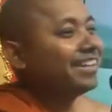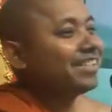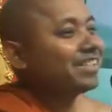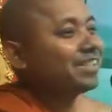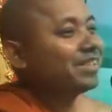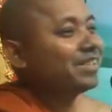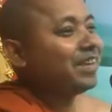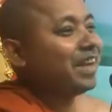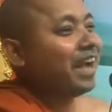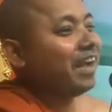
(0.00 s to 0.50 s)

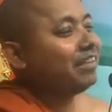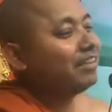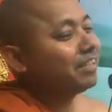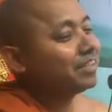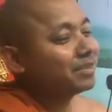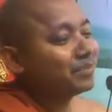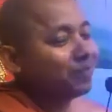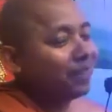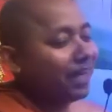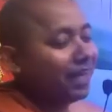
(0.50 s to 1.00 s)
So I'll
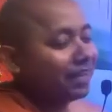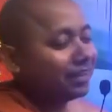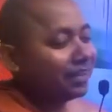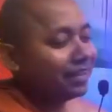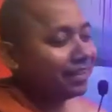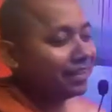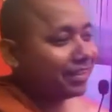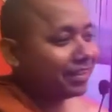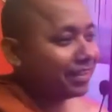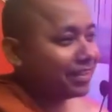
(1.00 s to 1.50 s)
explain
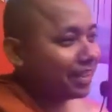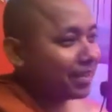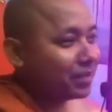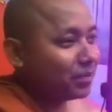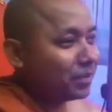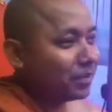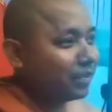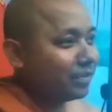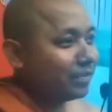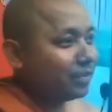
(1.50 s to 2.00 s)
that
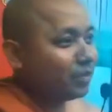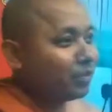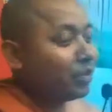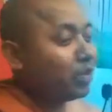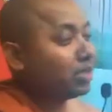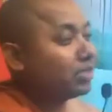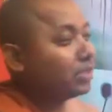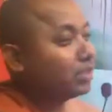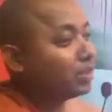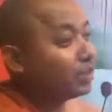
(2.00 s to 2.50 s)
one.
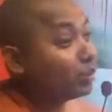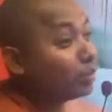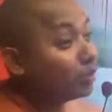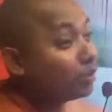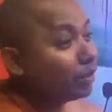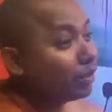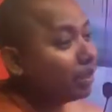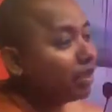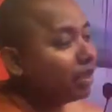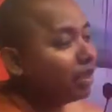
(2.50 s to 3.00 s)
What is the
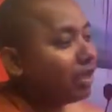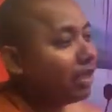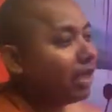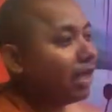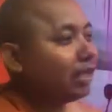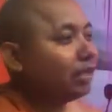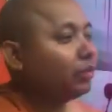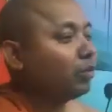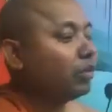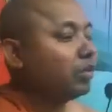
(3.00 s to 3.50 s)
dukkha
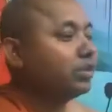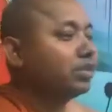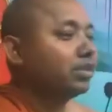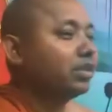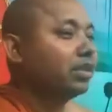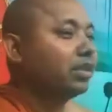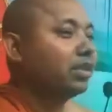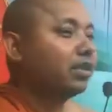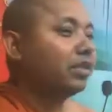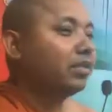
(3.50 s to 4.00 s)
and what is
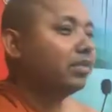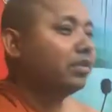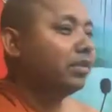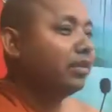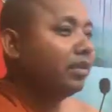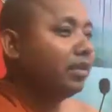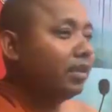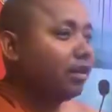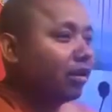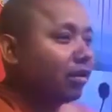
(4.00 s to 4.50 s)
the
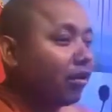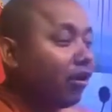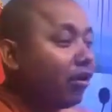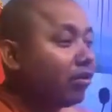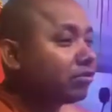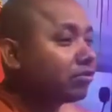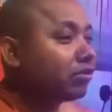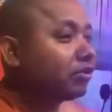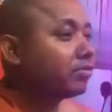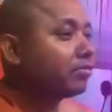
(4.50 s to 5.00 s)

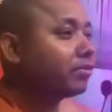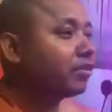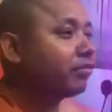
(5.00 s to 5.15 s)
cause of